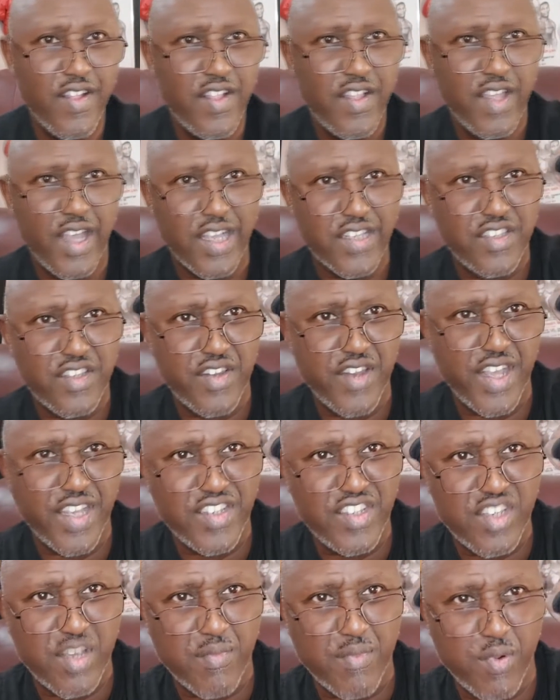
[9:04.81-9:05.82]
that's a nice
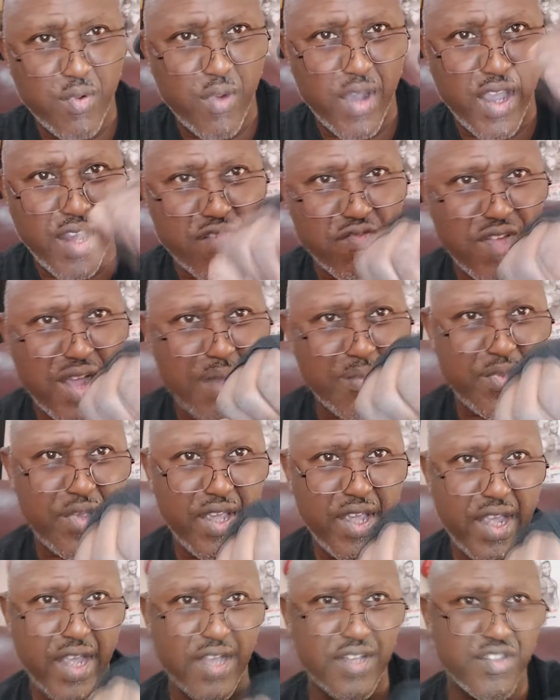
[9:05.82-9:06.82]
simple way to wrap your
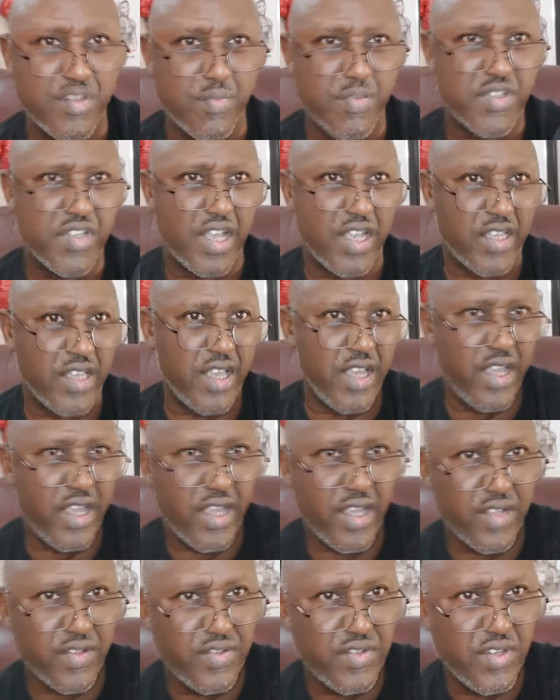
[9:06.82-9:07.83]
hands, to protect your
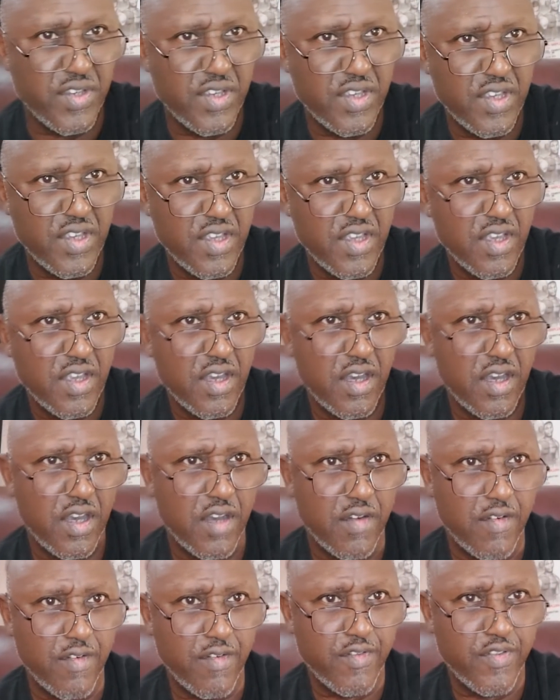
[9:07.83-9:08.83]
hands
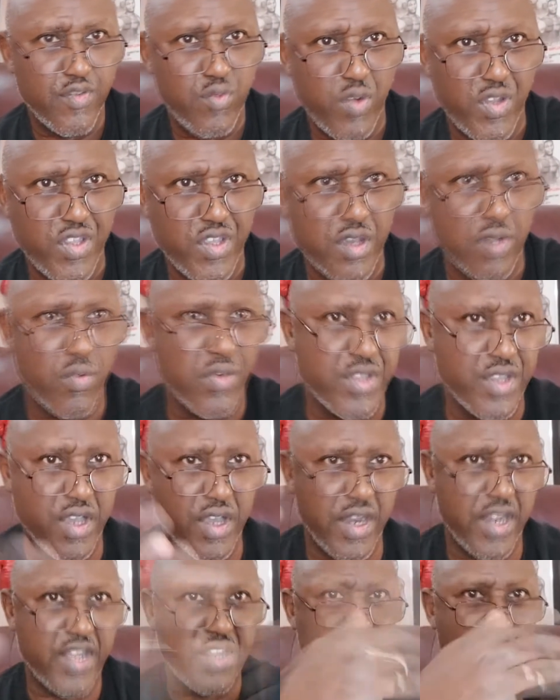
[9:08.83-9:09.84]
when you're gonna
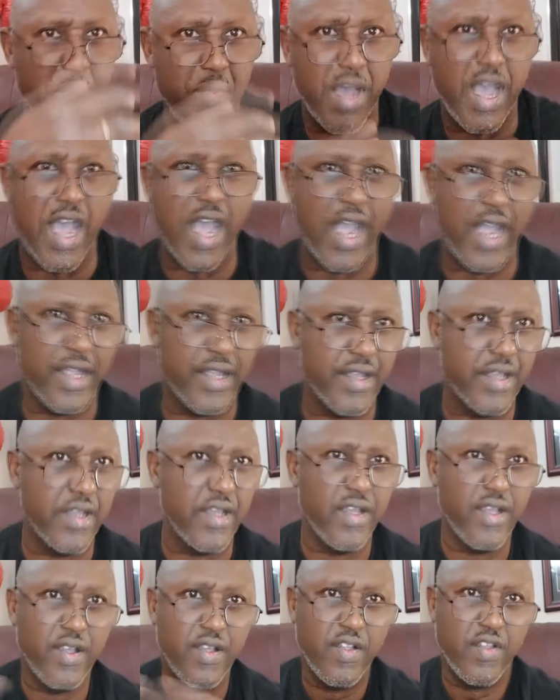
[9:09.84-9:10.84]
hit the bag.
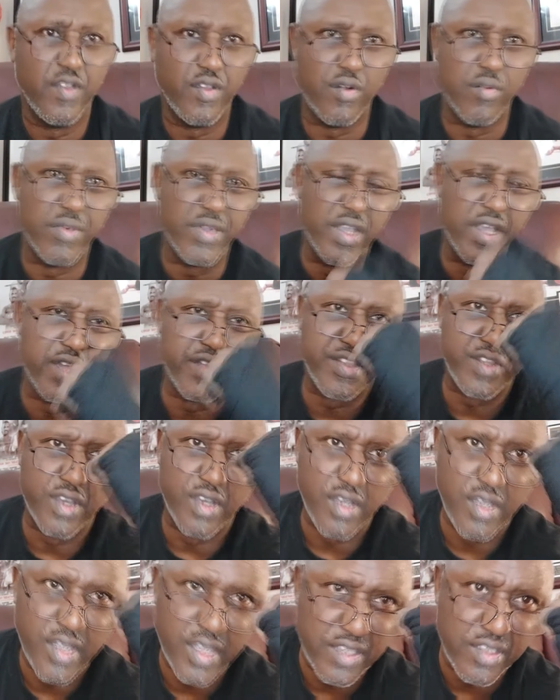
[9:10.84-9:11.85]
And when you hit
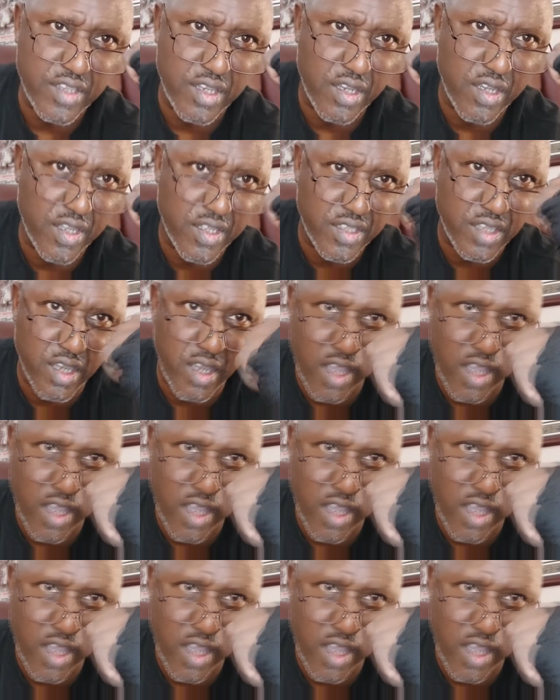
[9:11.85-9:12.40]
the